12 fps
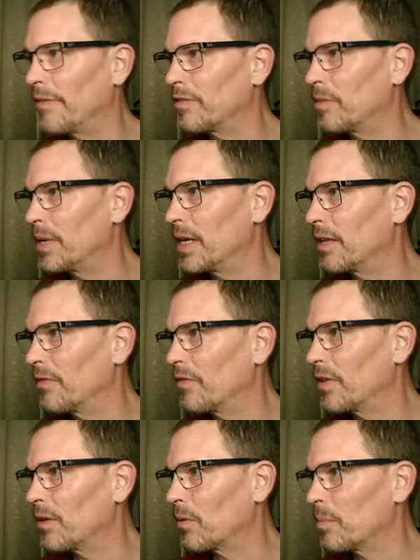to be in the
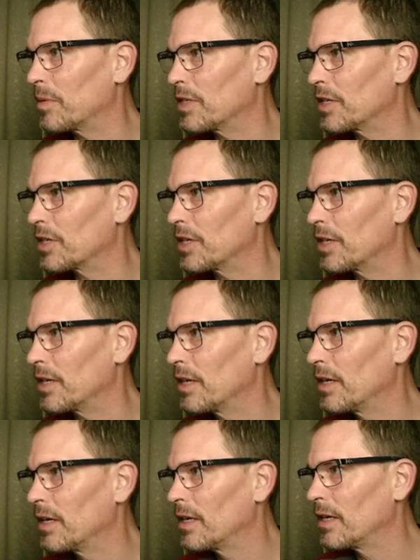philidor position?
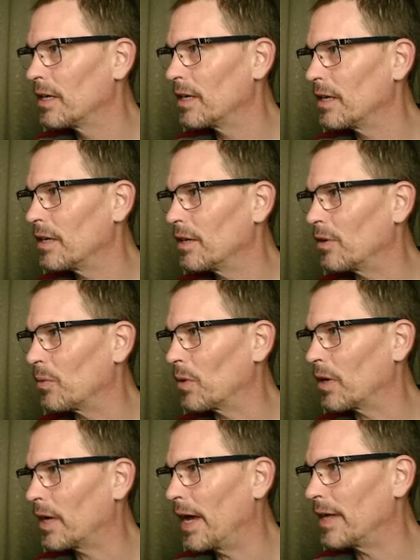The
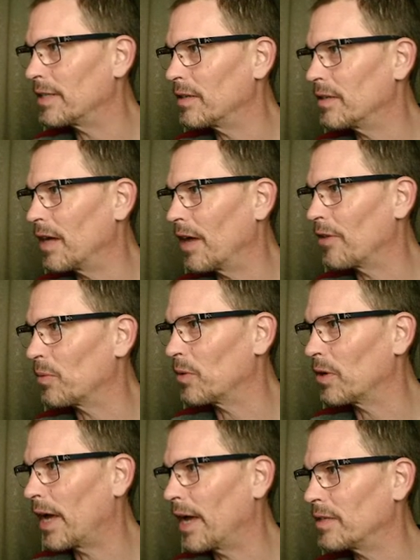rook had to, the other
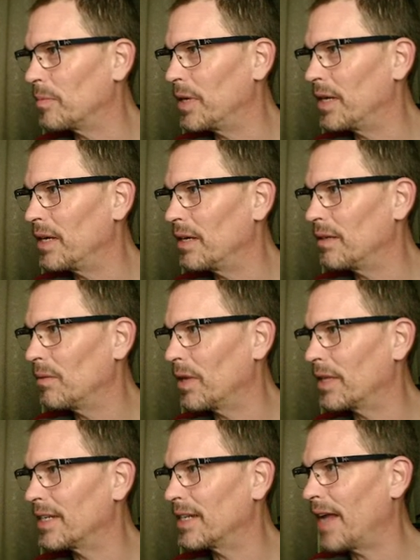rook had to be, well,
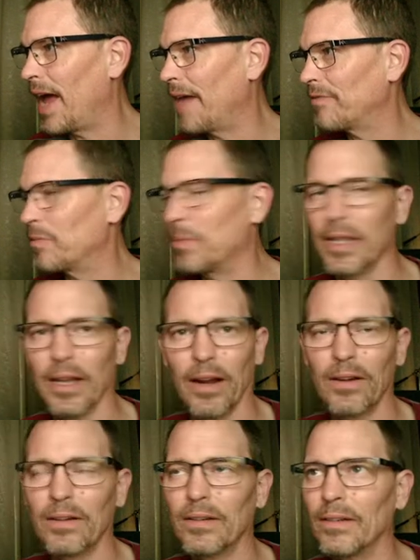it didn't have to be
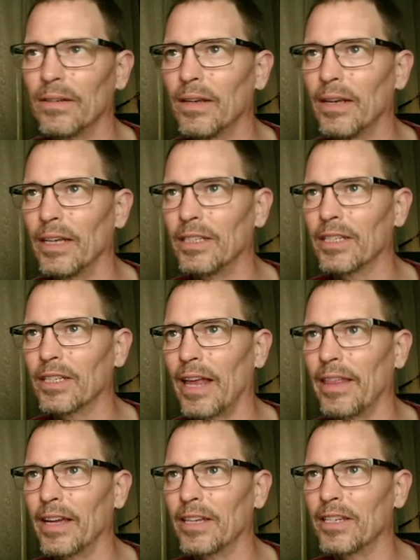there. It just, I
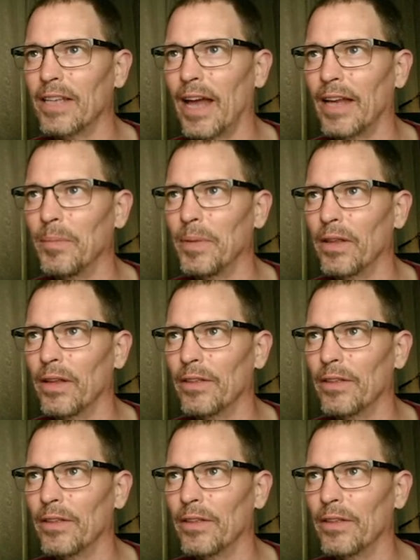think it just had to be on the other